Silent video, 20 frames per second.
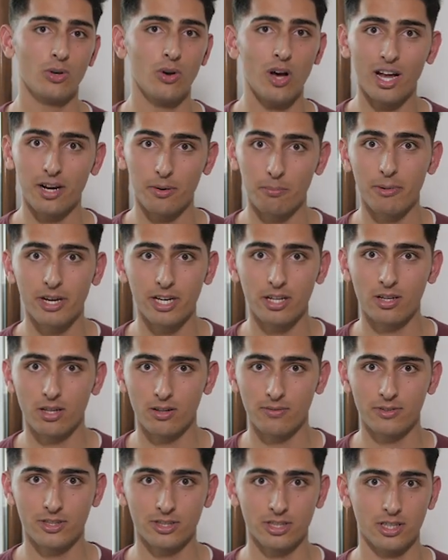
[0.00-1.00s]
you had
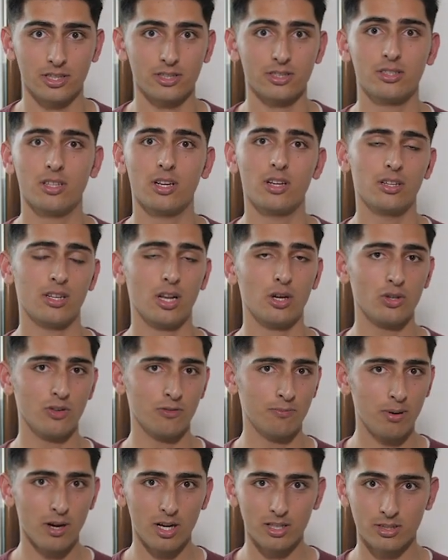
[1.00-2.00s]
medical physics. Now
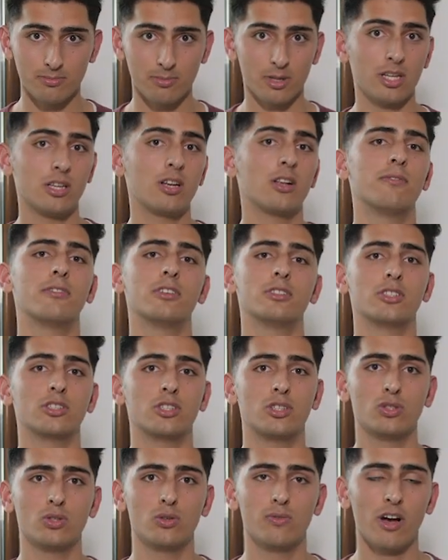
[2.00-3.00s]
you've passed medical
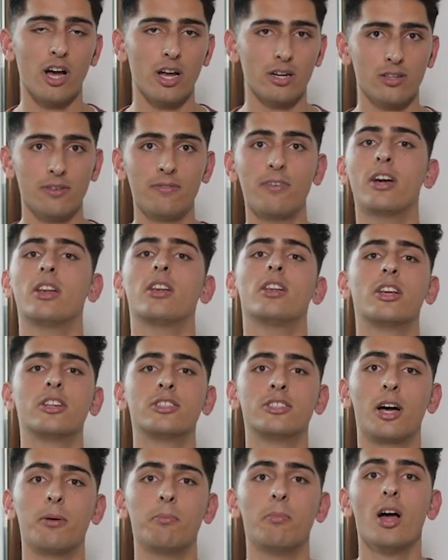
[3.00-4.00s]
physics, you've had the final
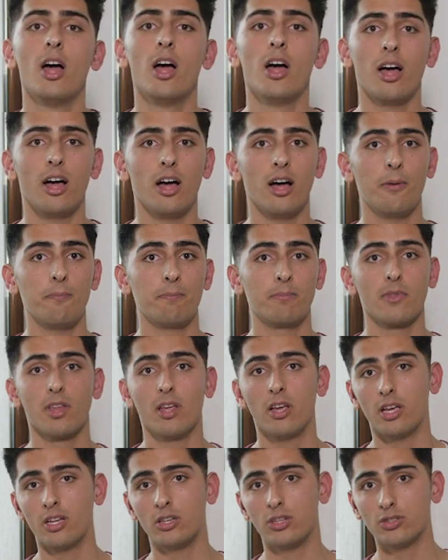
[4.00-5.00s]
exam.
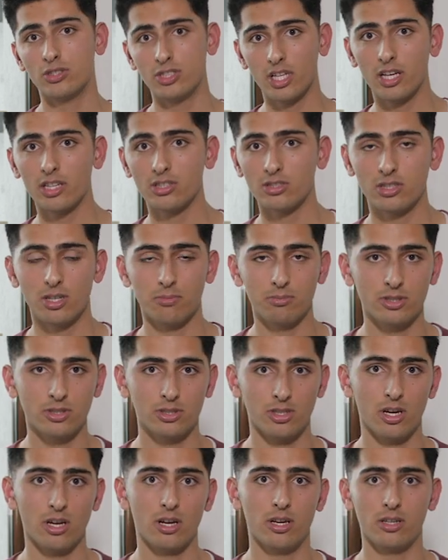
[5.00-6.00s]
In your second
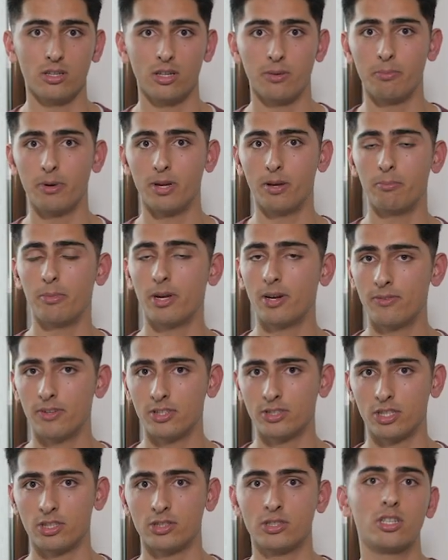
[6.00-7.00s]
semester, the med
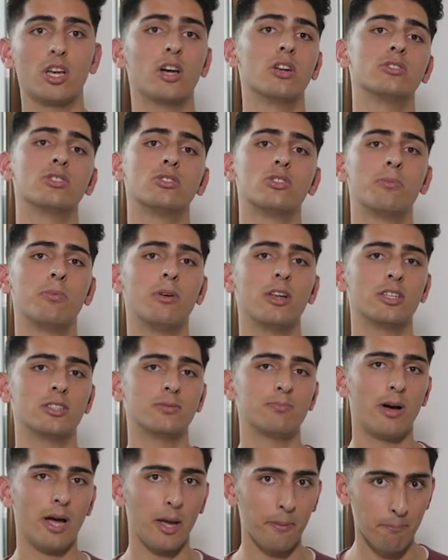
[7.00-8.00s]
physics gets
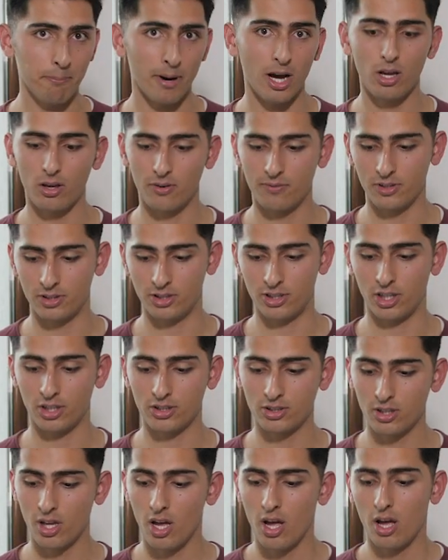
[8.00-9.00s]
replaced by
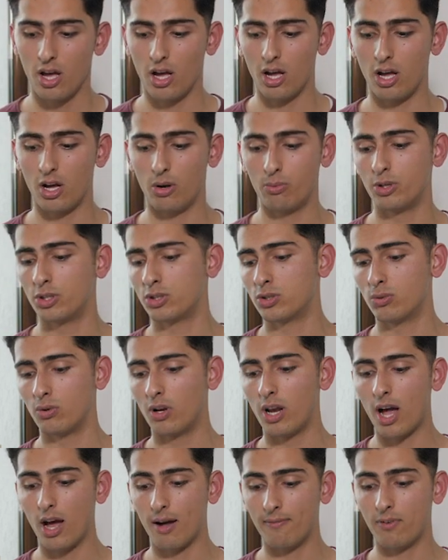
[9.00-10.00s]
biophysics, which you
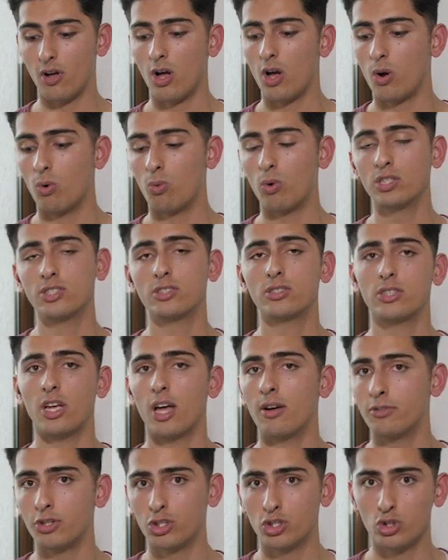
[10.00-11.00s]
will have once
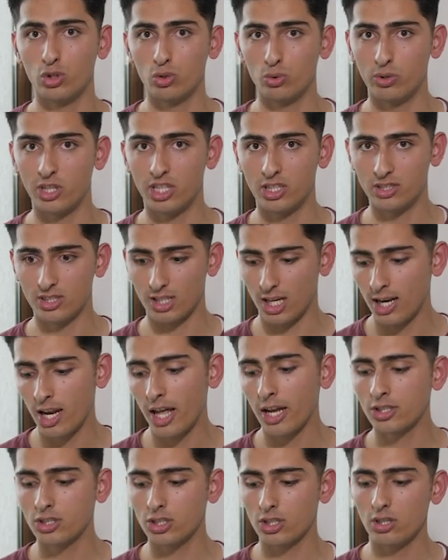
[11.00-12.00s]
every 2 weeks a
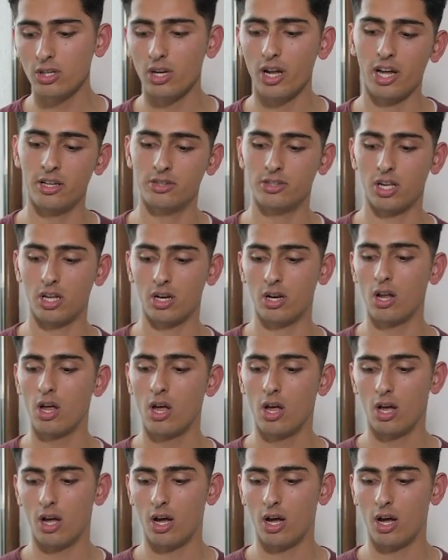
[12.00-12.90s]
lecture, and then